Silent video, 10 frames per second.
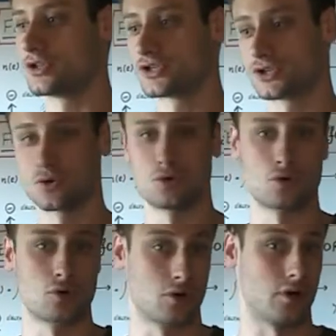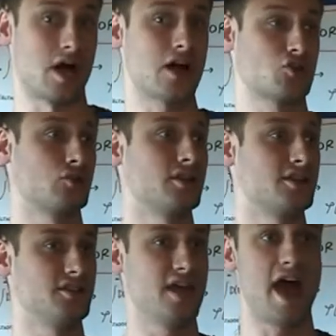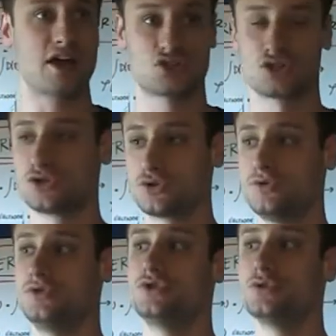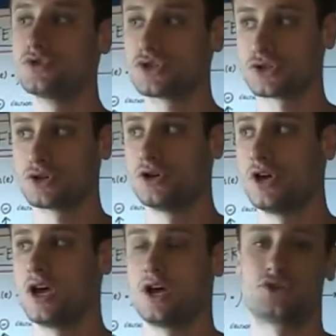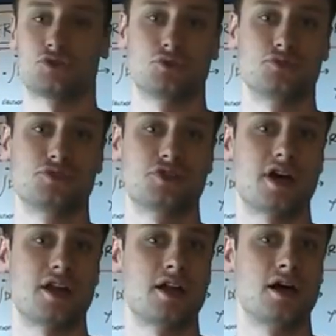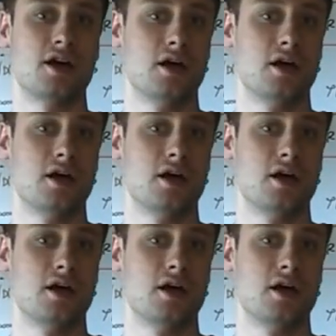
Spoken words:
so actually the action to induce a certain